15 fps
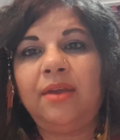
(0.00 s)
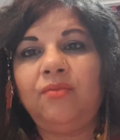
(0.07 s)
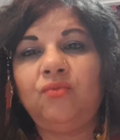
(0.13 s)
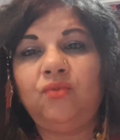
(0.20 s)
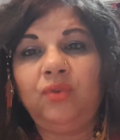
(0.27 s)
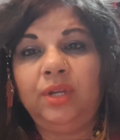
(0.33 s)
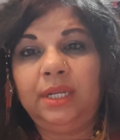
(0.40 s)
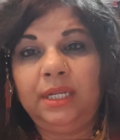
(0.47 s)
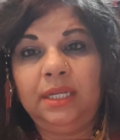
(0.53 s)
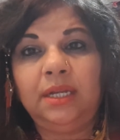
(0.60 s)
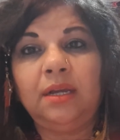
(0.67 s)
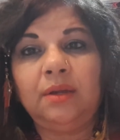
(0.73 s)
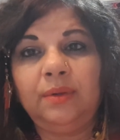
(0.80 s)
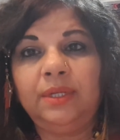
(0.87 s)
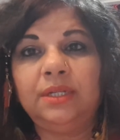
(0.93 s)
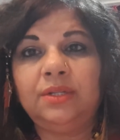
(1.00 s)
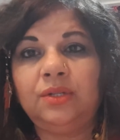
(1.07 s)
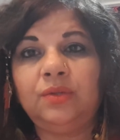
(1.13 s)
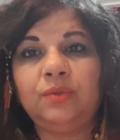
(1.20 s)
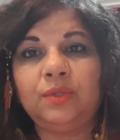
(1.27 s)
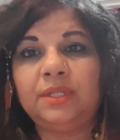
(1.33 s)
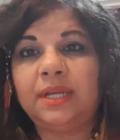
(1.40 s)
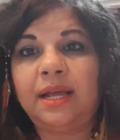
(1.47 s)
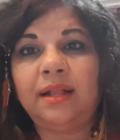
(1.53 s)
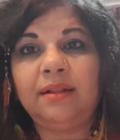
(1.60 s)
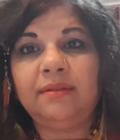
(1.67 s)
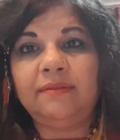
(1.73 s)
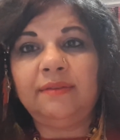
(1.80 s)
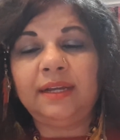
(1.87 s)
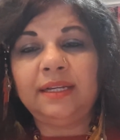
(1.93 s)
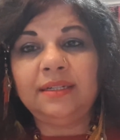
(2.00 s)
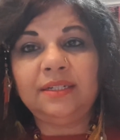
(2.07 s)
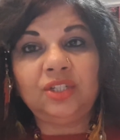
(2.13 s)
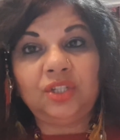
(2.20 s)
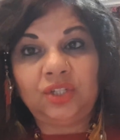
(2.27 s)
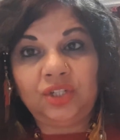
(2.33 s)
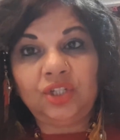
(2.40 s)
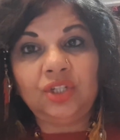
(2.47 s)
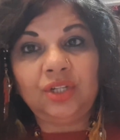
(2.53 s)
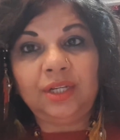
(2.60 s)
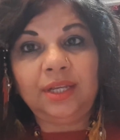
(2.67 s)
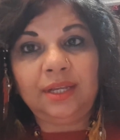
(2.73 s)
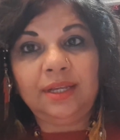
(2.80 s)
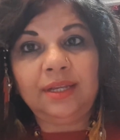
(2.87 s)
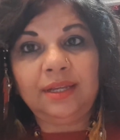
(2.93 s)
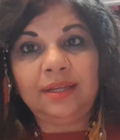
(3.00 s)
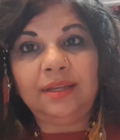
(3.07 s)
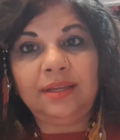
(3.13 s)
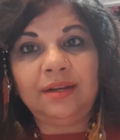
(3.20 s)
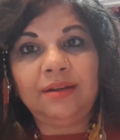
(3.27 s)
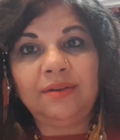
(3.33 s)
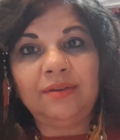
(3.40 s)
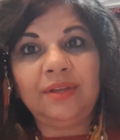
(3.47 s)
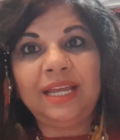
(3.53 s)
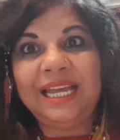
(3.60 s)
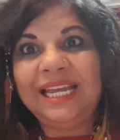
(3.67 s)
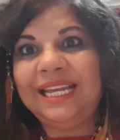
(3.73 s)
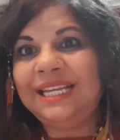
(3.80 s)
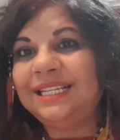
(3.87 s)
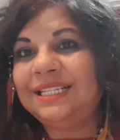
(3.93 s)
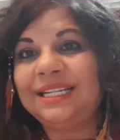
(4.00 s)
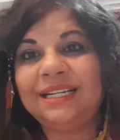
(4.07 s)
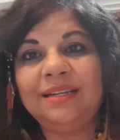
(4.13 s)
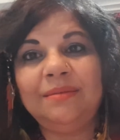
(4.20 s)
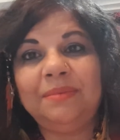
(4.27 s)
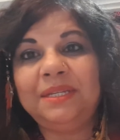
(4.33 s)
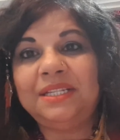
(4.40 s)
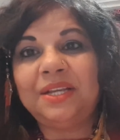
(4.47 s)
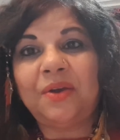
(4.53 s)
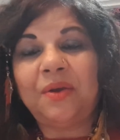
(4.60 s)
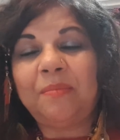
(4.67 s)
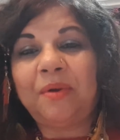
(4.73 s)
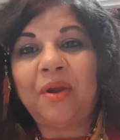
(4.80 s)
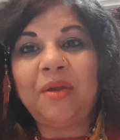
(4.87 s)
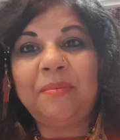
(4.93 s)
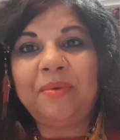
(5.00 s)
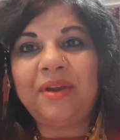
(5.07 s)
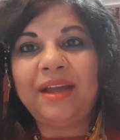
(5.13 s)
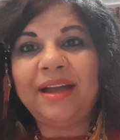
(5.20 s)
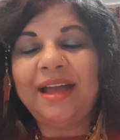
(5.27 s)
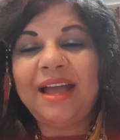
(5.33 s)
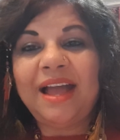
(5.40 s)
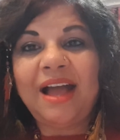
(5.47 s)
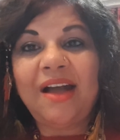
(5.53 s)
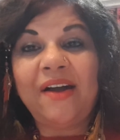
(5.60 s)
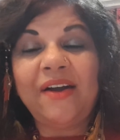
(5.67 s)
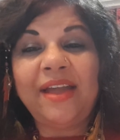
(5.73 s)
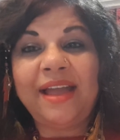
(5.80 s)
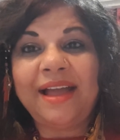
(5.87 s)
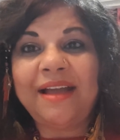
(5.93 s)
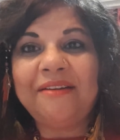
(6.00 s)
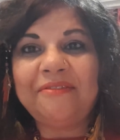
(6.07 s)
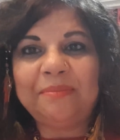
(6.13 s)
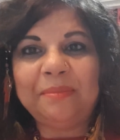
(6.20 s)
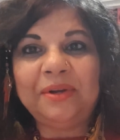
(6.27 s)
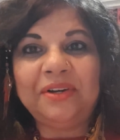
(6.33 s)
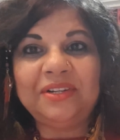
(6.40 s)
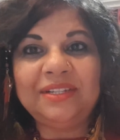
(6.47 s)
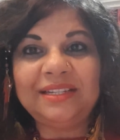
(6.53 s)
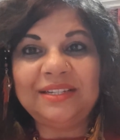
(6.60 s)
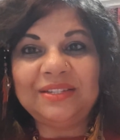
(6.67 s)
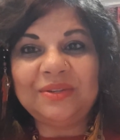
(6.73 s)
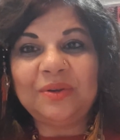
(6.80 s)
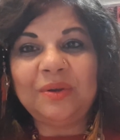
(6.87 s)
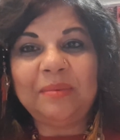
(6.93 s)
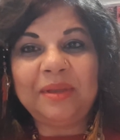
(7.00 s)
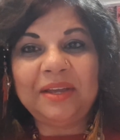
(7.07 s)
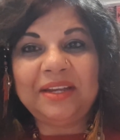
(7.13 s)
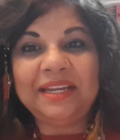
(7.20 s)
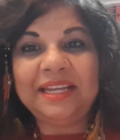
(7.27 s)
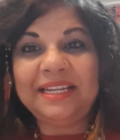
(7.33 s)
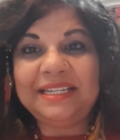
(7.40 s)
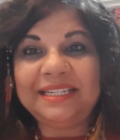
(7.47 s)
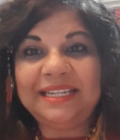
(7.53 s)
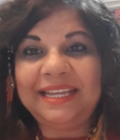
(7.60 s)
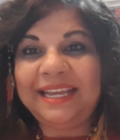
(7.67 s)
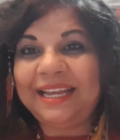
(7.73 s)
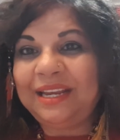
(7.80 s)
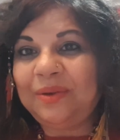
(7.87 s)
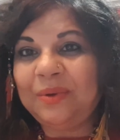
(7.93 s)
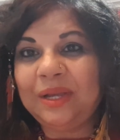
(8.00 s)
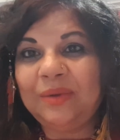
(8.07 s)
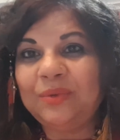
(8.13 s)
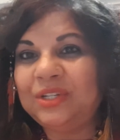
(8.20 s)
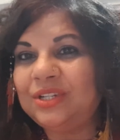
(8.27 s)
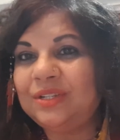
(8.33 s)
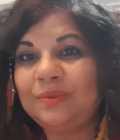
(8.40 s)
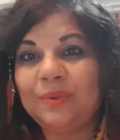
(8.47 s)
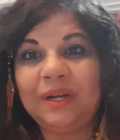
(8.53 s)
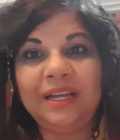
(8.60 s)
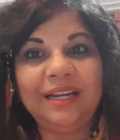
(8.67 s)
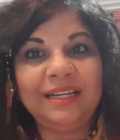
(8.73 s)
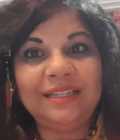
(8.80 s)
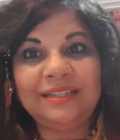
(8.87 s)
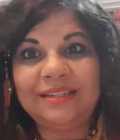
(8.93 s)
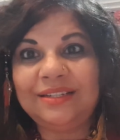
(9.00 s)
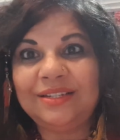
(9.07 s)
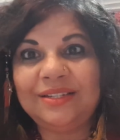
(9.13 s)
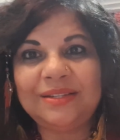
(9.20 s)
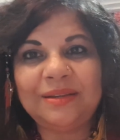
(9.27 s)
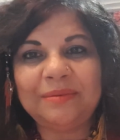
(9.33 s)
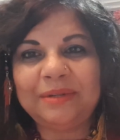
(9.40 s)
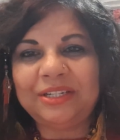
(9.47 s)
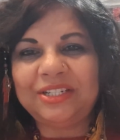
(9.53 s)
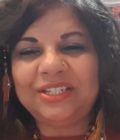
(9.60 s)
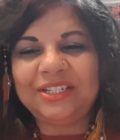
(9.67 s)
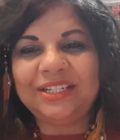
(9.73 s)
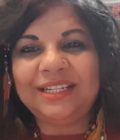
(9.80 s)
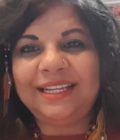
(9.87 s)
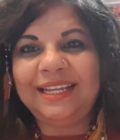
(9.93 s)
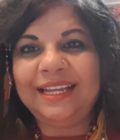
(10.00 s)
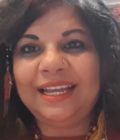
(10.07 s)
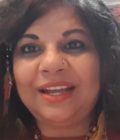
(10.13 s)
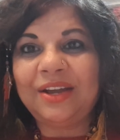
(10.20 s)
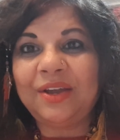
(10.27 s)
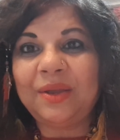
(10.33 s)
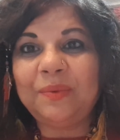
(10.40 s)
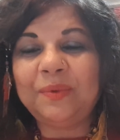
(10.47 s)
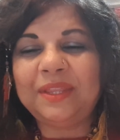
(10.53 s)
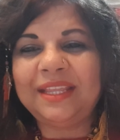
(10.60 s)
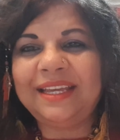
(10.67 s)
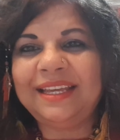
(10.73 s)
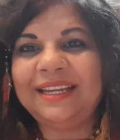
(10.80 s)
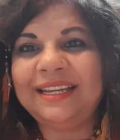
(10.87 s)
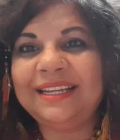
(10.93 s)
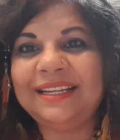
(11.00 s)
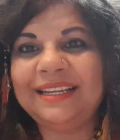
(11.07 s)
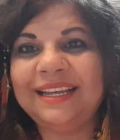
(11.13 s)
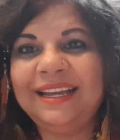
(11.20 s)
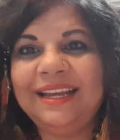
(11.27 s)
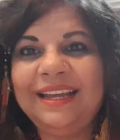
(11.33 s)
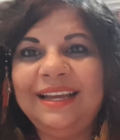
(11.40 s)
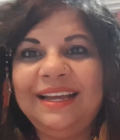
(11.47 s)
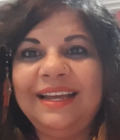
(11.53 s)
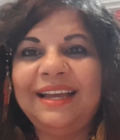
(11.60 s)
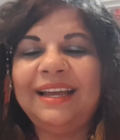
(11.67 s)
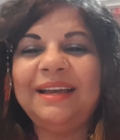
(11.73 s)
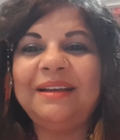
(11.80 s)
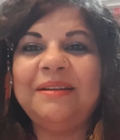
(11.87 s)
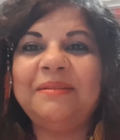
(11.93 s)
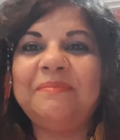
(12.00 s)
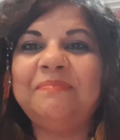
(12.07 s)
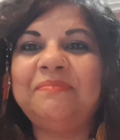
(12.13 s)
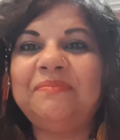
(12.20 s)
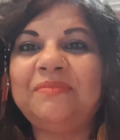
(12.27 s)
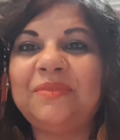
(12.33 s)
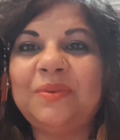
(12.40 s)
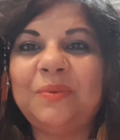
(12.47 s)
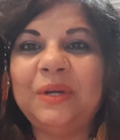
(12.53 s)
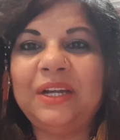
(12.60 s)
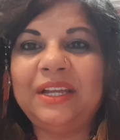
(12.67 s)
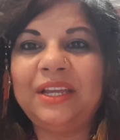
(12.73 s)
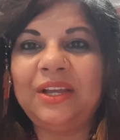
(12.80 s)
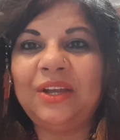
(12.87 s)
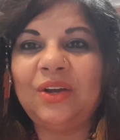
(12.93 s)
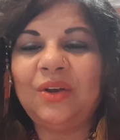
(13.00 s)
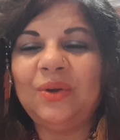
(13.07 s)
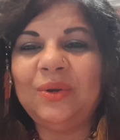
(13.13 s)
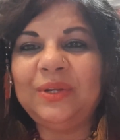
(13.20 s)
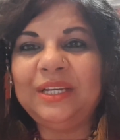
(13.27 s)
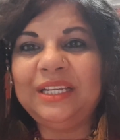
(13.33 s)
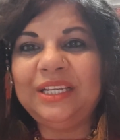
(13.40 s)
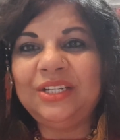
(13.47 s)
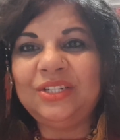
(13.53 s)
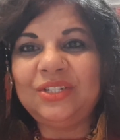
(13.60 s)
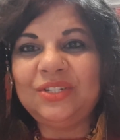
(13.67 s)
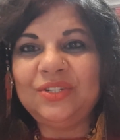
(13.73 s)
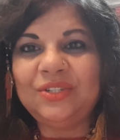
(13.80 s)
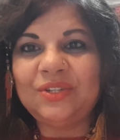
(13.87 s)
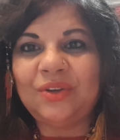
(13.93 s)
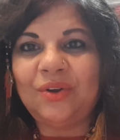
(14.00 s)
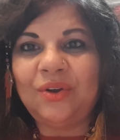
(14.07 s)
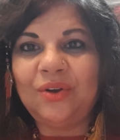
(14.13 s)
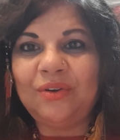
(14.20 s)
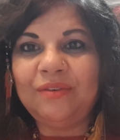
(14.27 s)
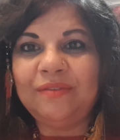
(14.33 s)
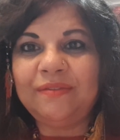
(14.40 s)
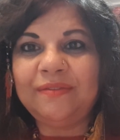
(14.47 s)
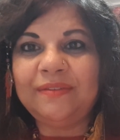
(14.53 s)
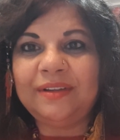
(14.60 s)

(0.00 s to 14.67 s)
really going to yourself and journeying, you know, is going to be so appropriate. I have Mars in Scorpio innately anyway, which is why I do so much journeying, going within, and working on issues of